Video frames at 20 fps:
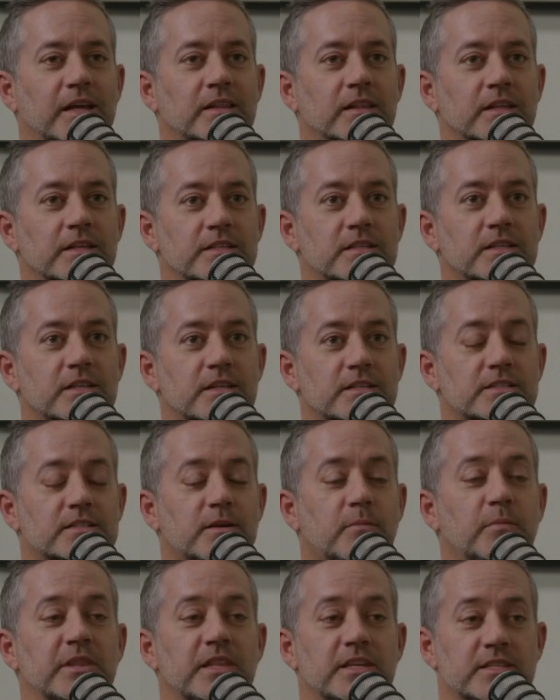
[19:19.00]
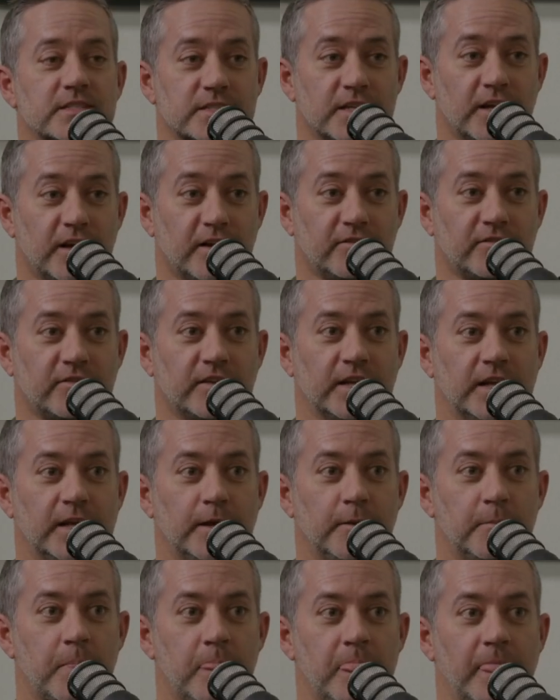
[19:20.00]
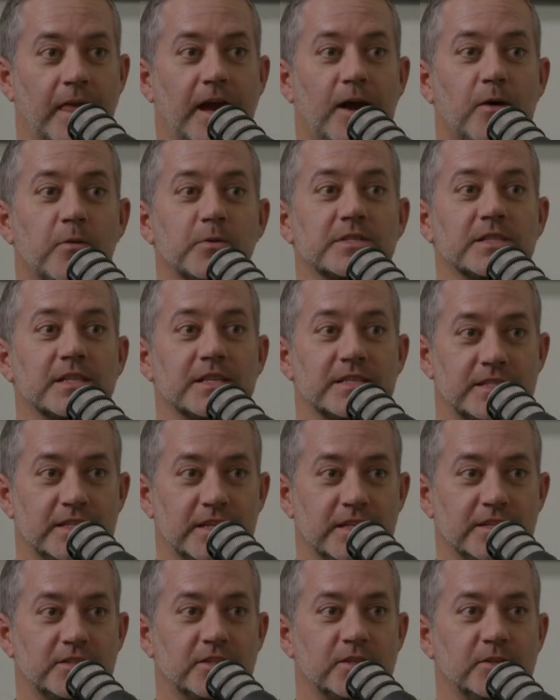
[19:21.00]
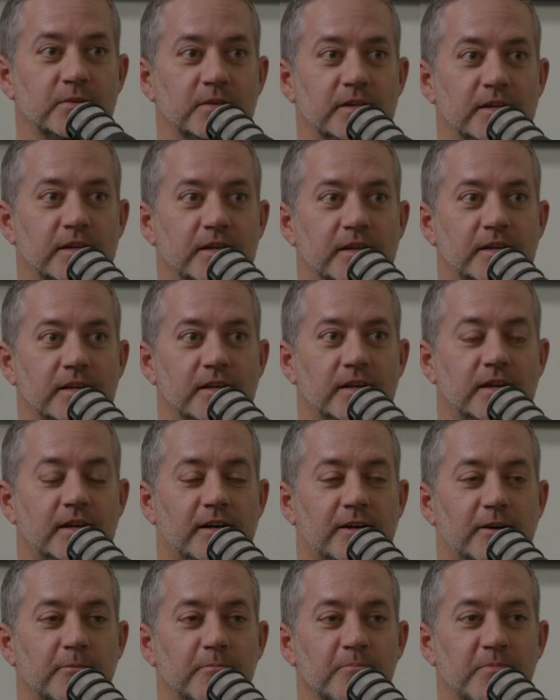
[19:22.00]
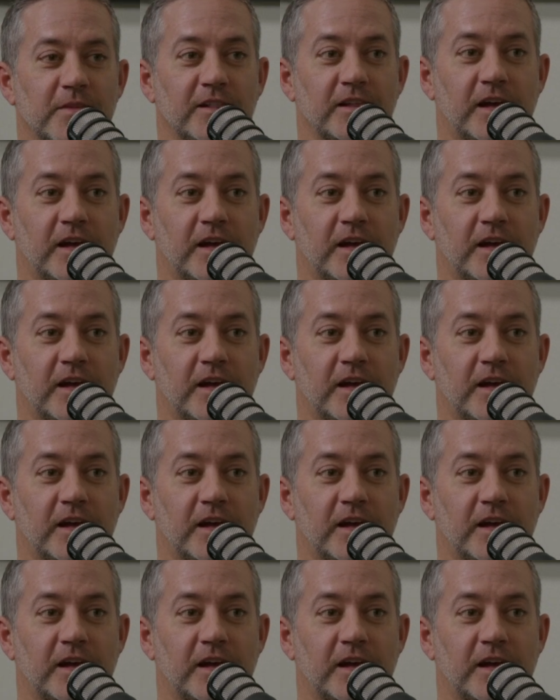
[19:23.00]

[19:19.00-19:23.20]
and listen to some of the stuff Oh man, I was listening to um, a